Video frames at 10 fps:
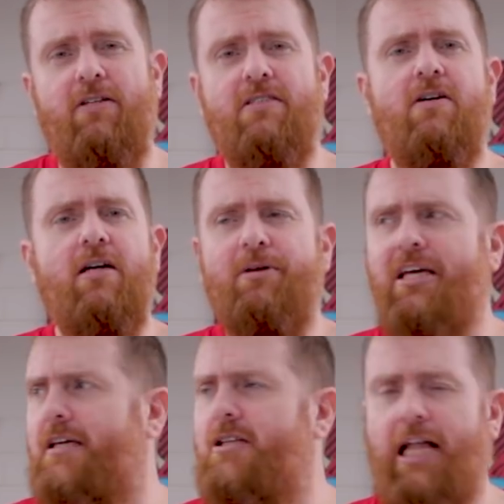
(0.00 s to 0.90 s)
It's not going to
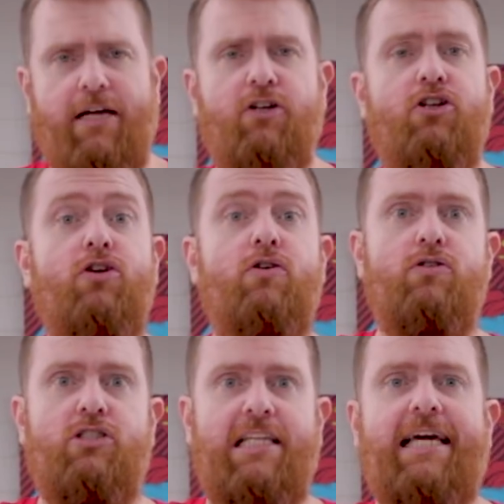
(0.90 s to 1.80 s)
be like
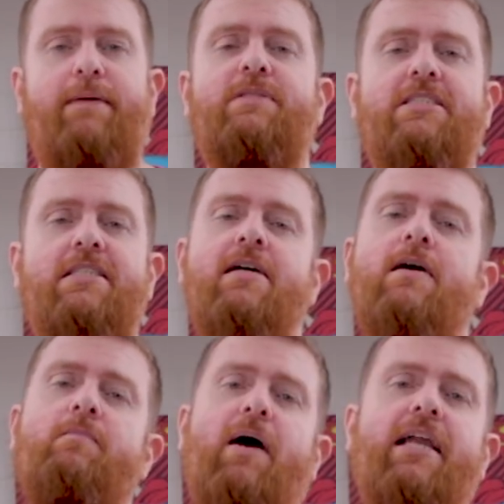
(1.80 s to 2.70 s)
huge leaps,
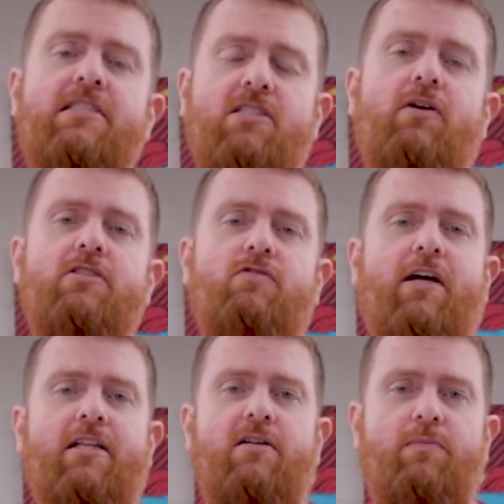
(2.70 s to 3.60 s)
but it's going to
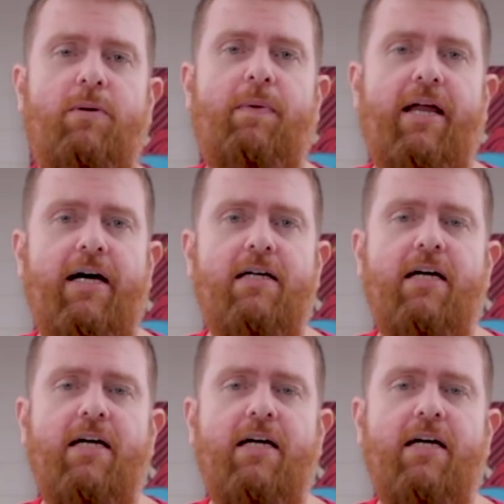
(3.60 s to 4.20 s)
run a little bit better.